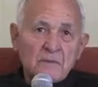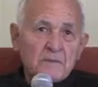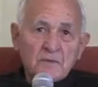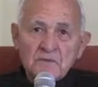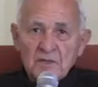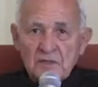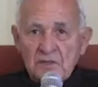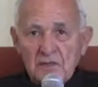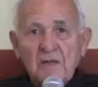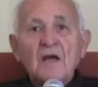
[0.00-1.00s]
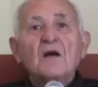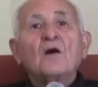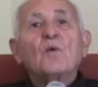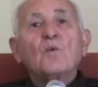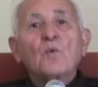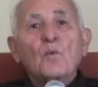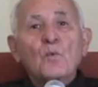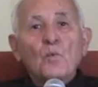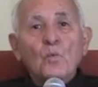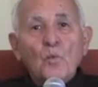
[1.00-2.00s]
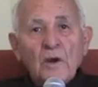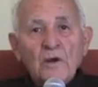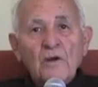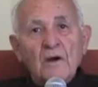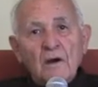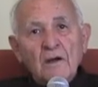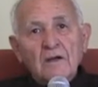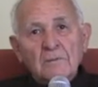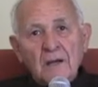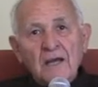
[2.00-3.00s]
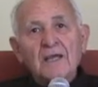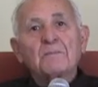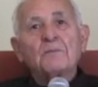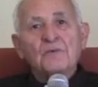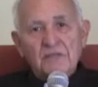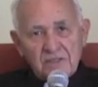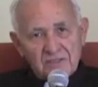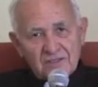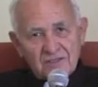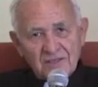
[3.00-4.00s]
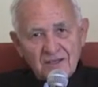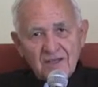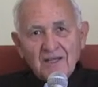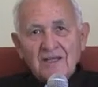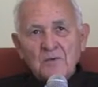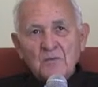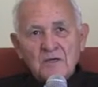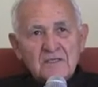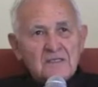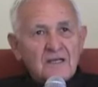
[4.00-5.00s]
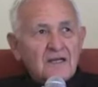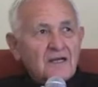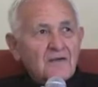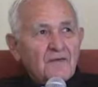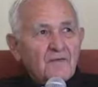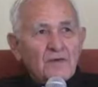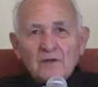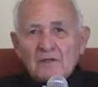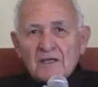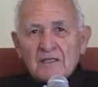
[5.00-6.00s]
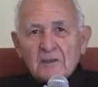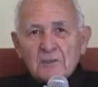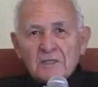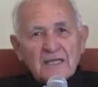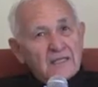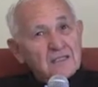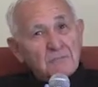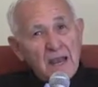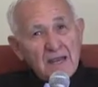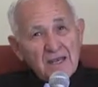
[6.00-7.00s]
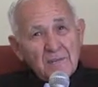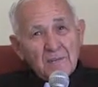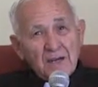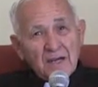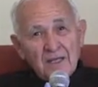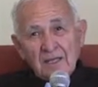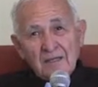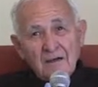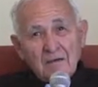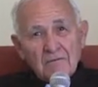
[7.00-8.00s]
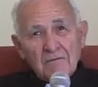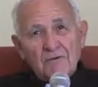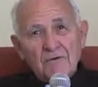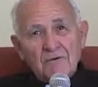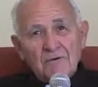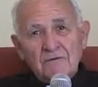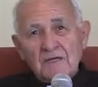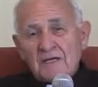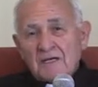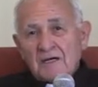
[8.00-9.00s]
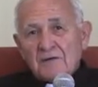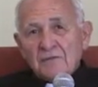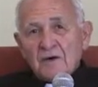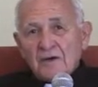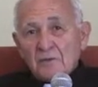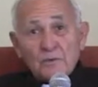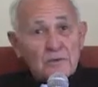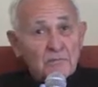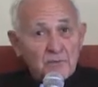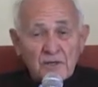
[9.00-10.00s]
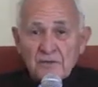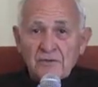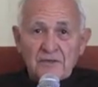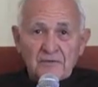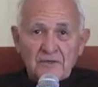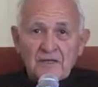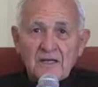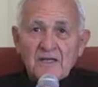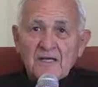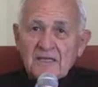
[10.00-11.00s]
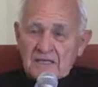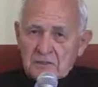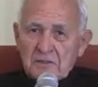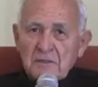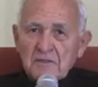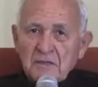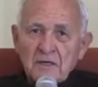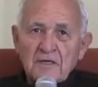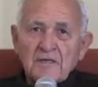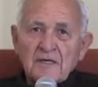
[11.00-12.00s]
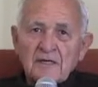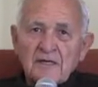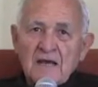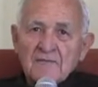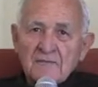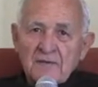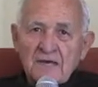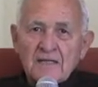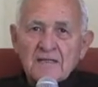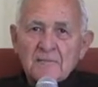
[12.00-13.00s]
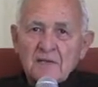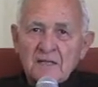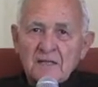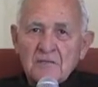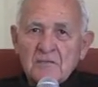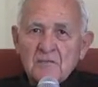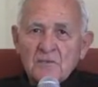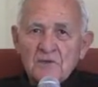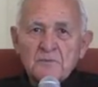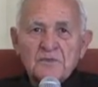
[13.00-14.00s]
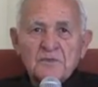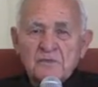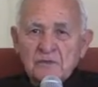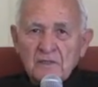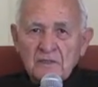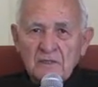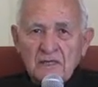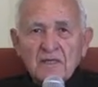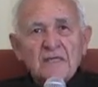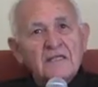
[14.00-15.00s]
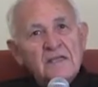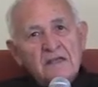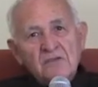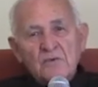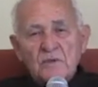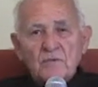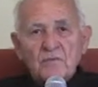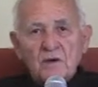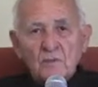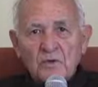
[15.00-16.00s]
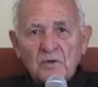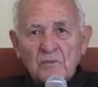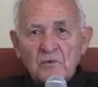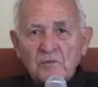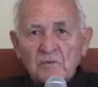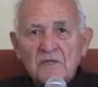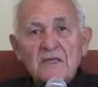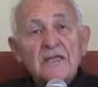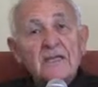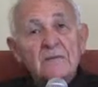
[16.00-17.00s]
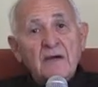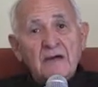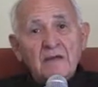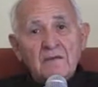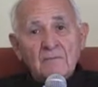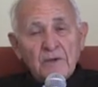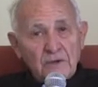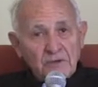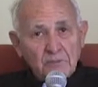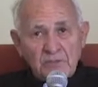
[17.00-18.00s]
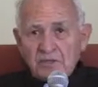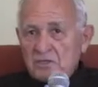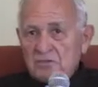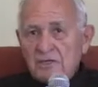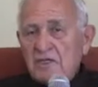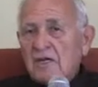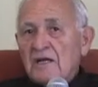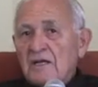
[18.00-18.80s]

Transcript: me personally, are, where are my priests? It felt a little bit like a spanking by an uncle or a father or a brother even, and I took it to heart, and after that began to be more specifically engaged with the farm worker movement in my parish ministry.